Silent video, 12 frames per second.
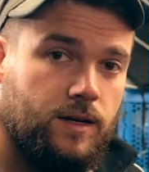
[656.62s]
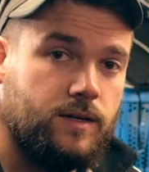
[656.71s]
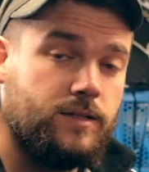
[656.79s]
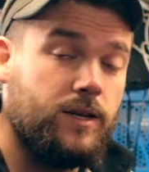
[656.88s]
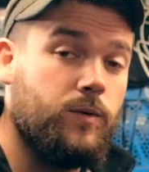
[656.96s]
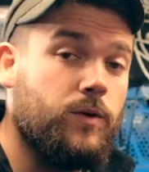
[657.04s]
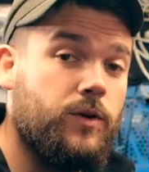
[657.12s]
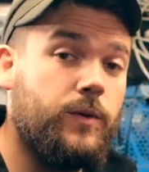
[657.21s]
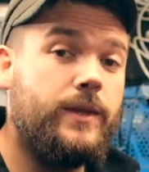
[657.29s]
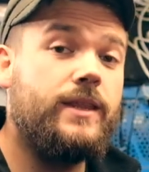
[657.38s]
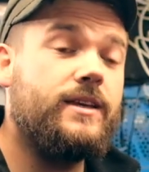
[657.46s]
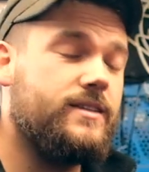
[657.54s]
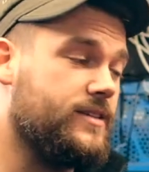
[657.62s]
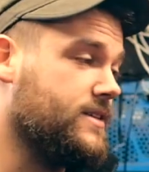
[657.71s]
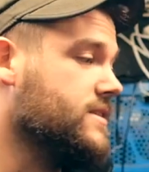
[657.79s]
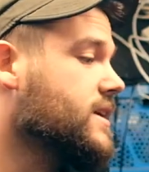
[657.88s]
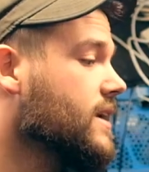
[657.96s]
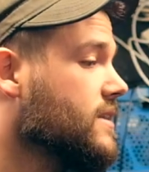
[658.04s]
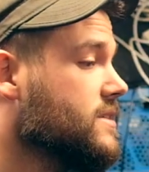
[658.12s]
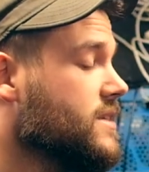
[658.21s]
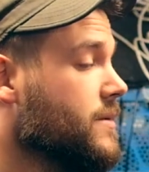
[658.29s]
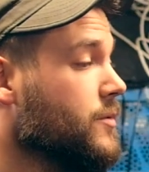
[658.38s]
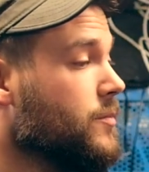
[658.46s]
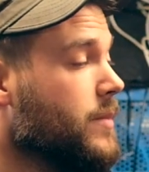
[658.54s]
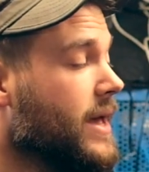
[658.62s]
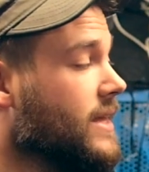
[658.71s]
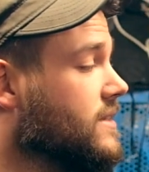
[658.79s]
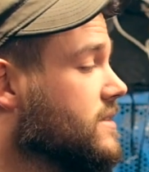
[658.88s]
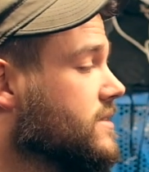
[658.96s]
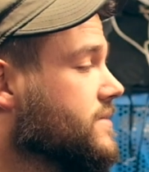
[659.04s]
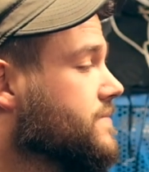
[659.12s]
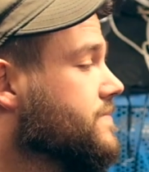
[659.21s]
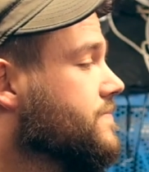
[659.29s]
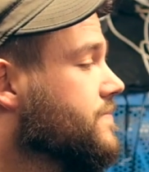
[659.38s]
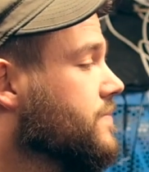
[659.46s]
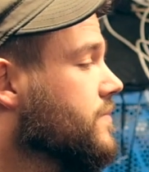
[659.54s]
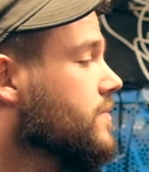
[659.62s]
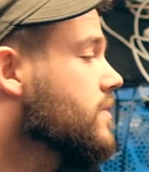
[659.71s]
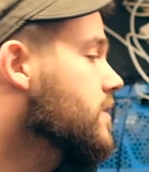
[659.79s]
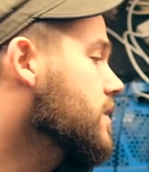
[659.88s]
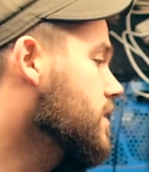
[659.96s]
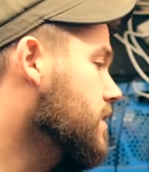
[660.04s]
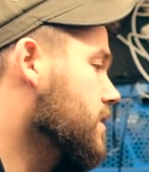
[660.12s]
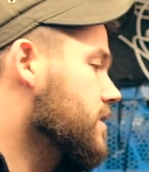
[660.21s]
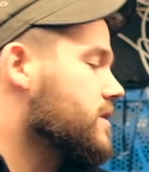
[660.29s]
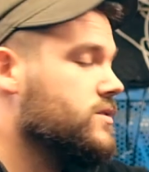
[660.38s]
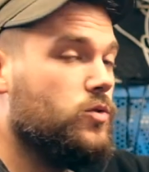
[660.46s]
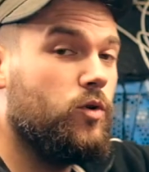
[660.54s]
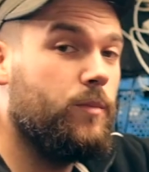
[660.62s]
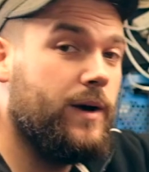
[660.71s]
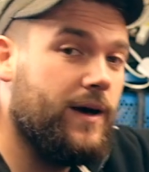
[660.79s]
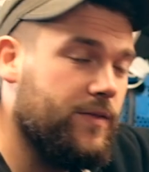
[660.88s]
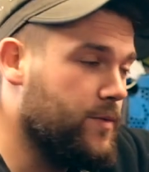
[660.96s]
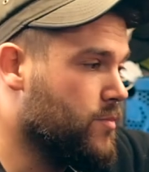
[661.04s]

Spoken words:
I'll tell you what, doing this is exactly the same as paint. It's all about the